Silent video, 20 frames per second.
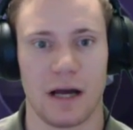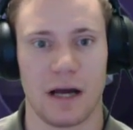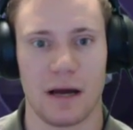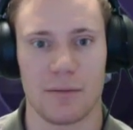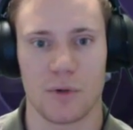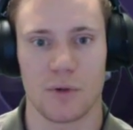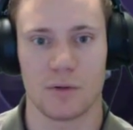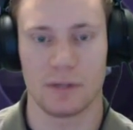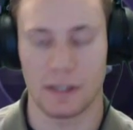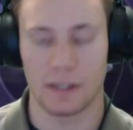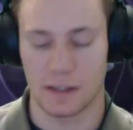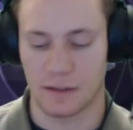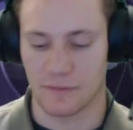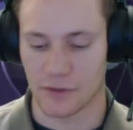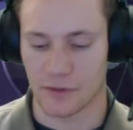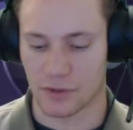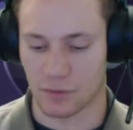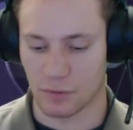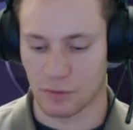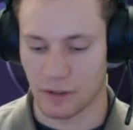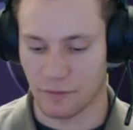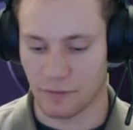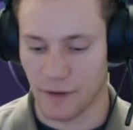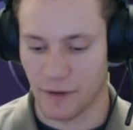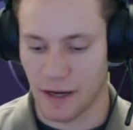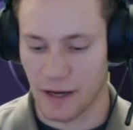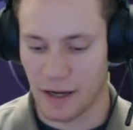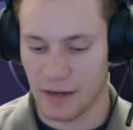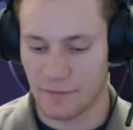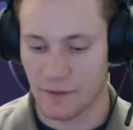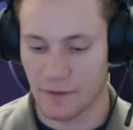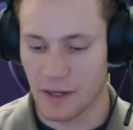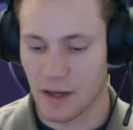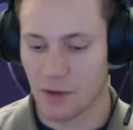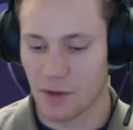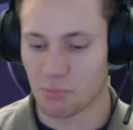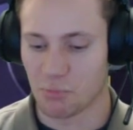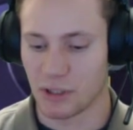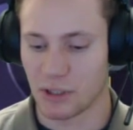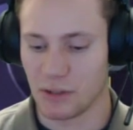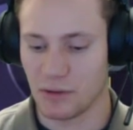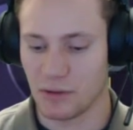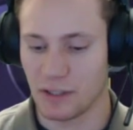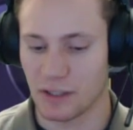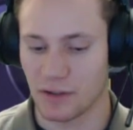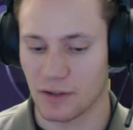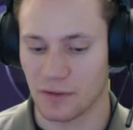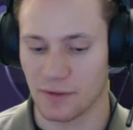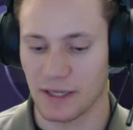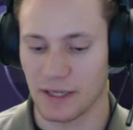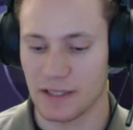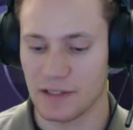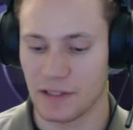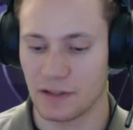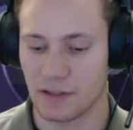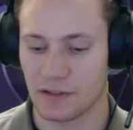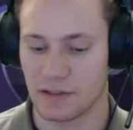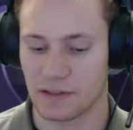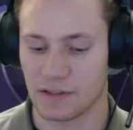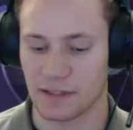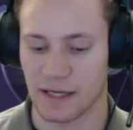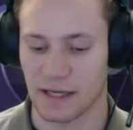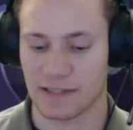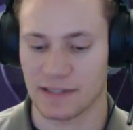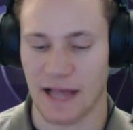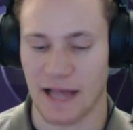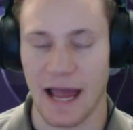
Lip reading: I'm only at level 25, but you get crazy good stats.